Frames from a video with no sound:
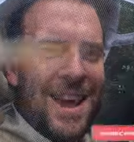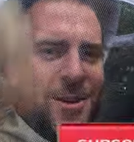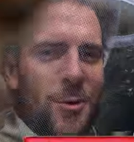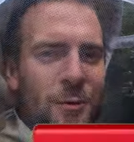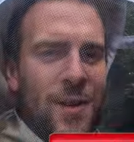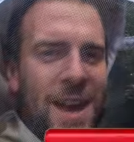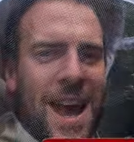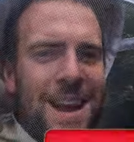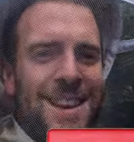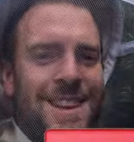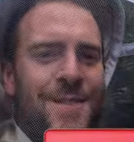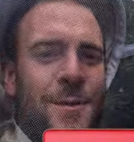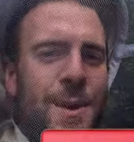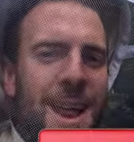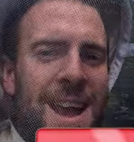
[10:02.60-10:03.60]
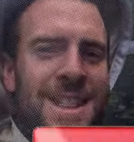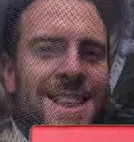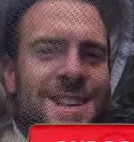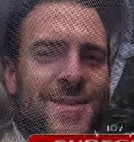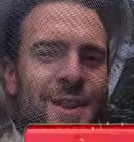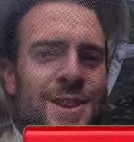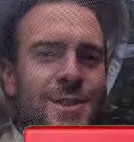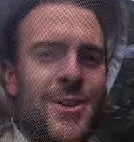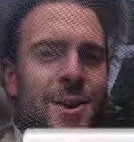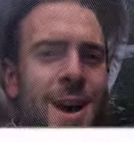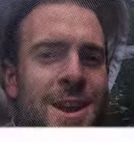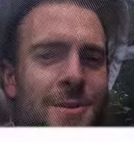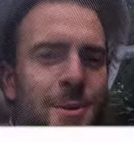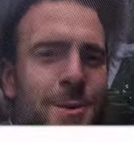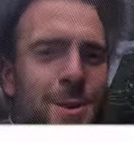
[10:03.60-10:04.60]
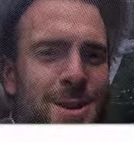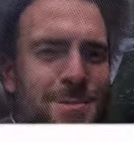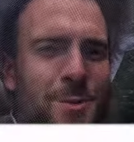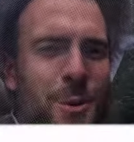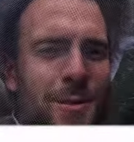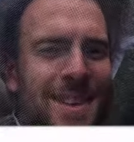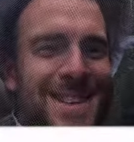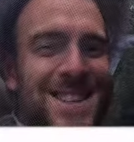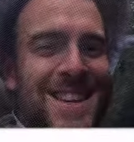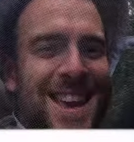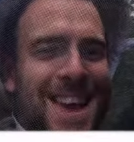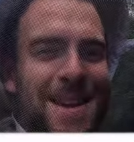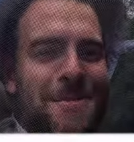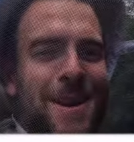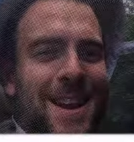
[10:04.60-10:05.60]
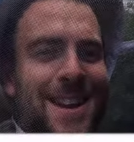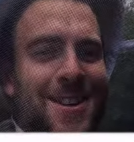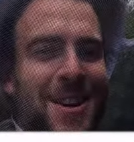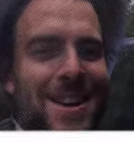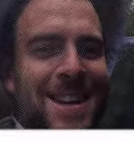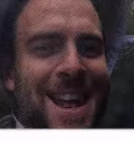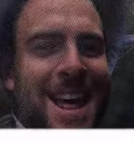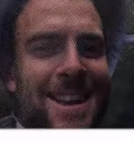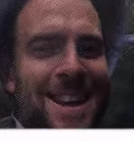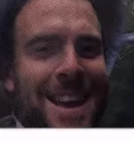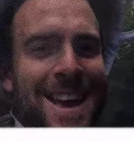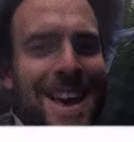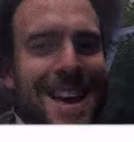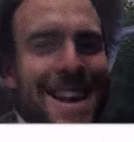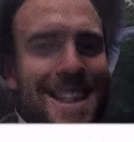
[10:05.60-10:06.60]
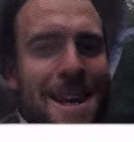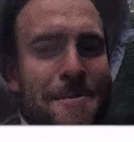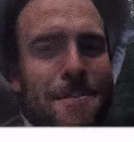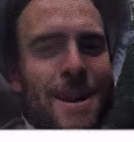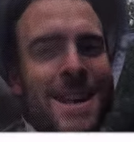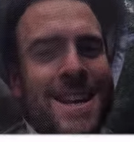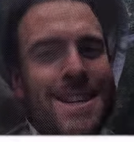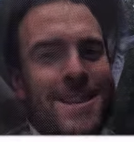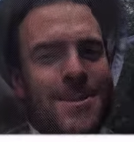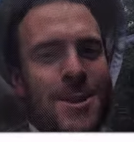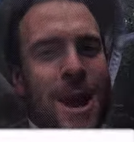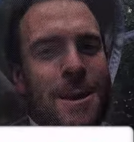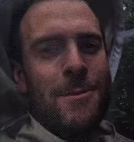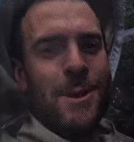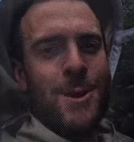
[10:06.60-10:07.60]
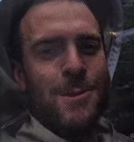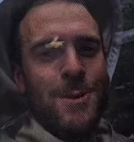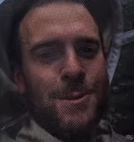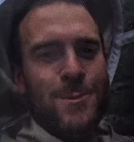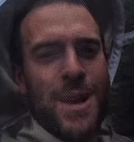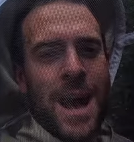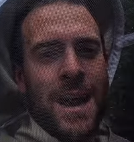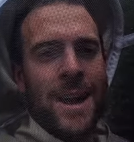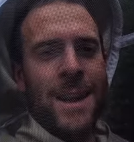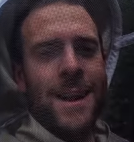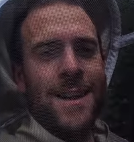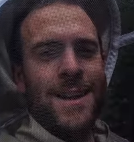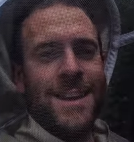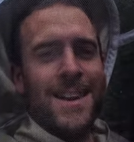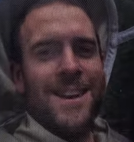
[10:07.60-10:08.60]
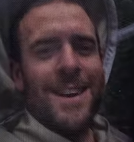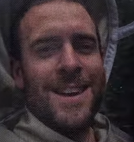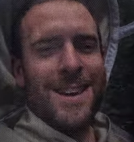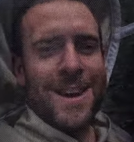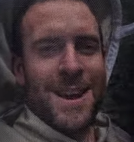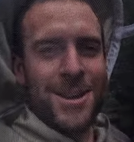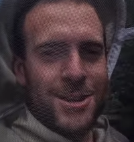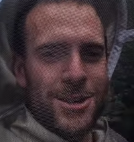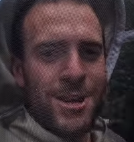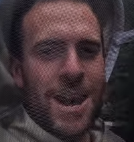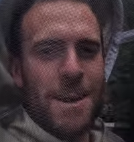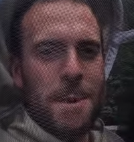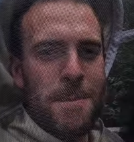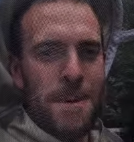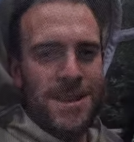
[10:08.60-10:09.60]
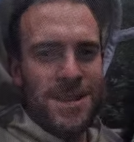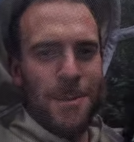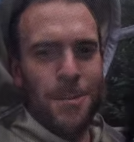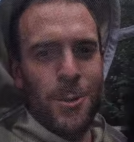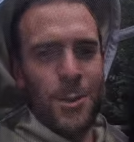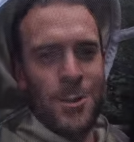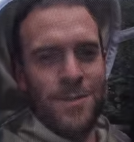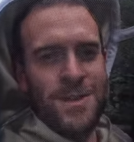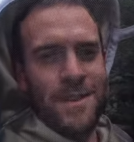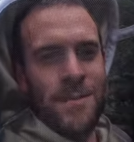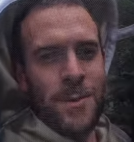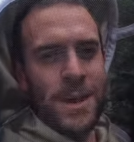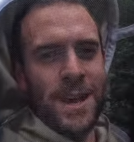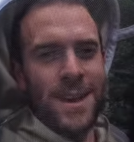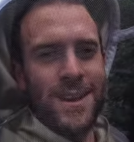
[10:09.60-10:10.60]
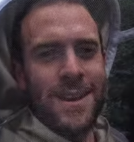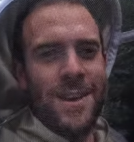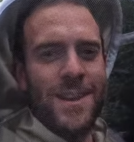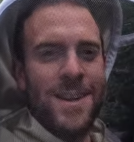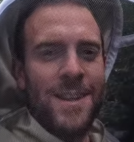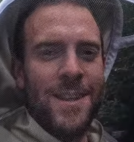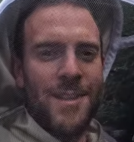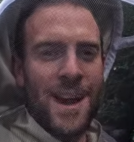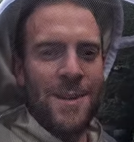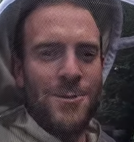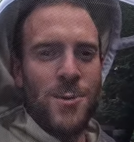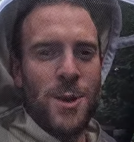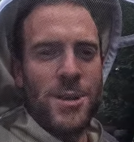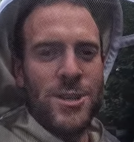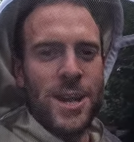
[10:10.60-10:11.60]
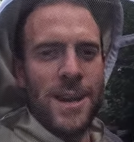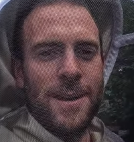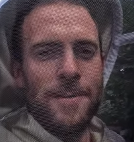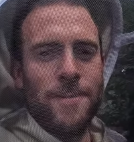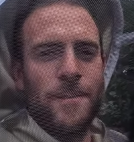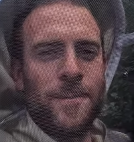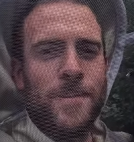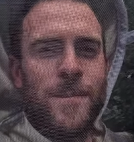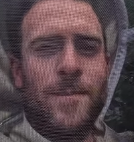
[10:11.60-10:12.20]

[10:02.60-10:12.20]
And don't forget, if you like this video and you want to watch more of the same kind of content, then please subscribe to my YouTube channel. I try my best to upload new videos every week. Thanks for watching.